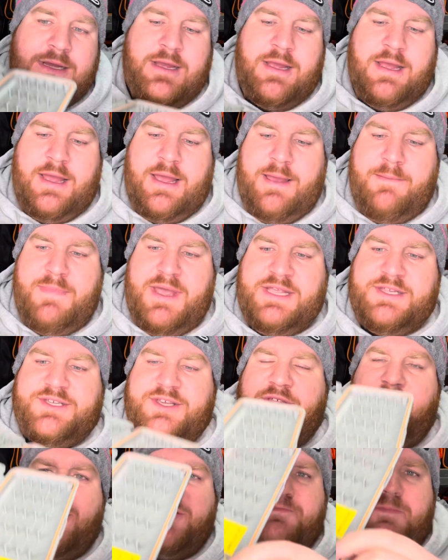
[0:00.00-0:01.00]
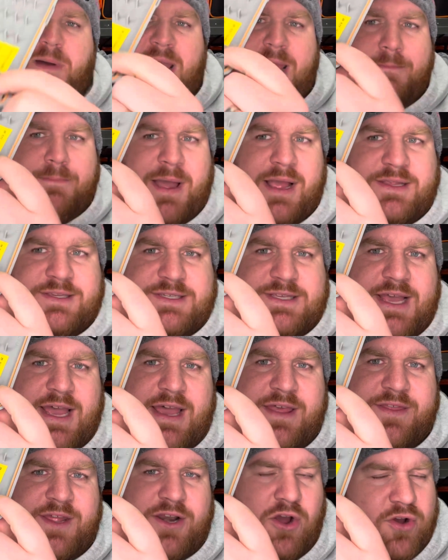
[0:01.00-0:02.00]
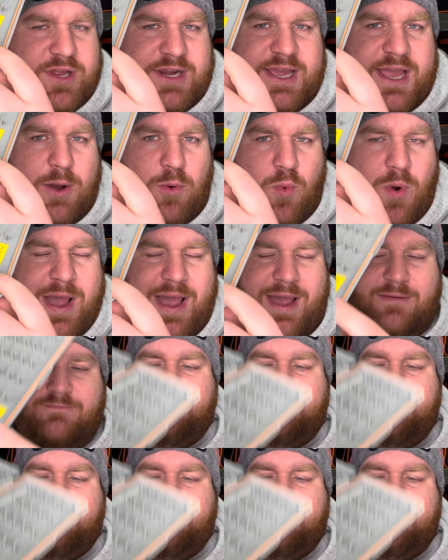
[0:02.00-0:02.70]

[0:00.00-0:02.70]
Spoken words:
It means that those bait bands there, they're not going to get wet.